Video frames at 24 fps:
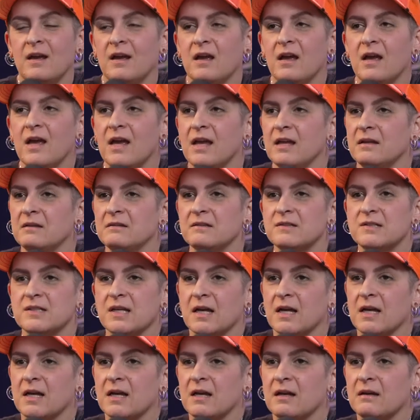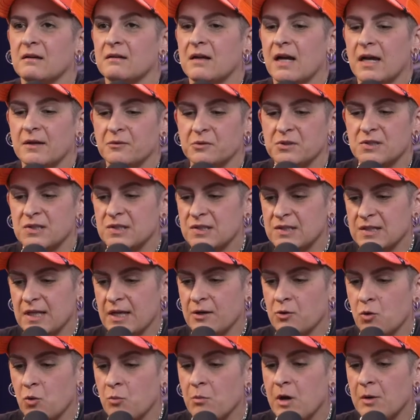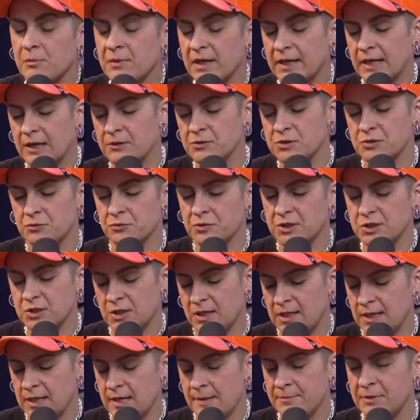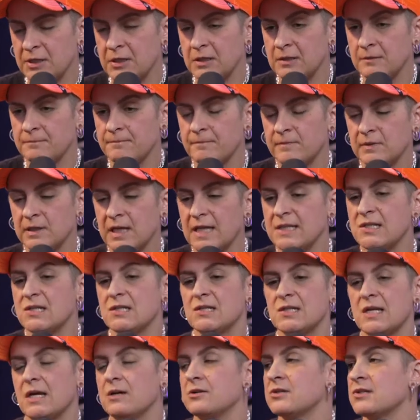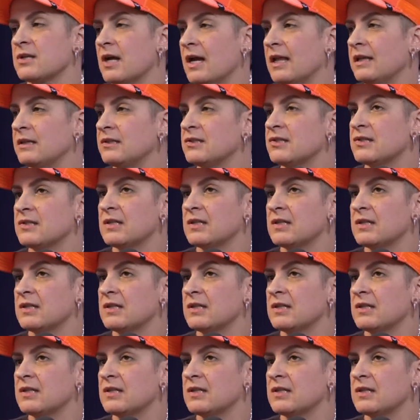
And I was a stay-at-home mom. Like, I'm a licensed hairstylist